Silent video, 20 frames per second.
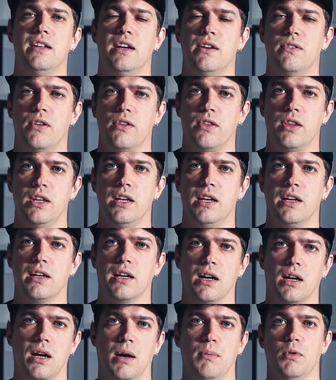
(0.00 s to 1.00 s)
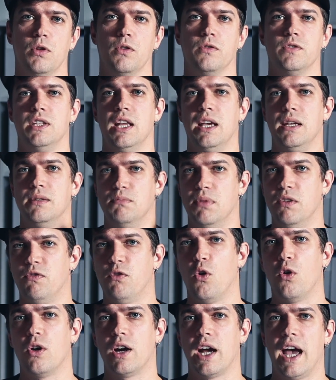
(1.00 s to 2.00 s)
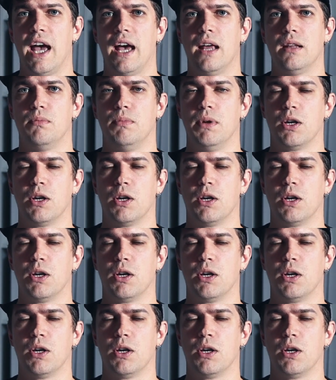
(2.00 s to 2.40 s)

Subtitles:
everything a couple of days beforehand,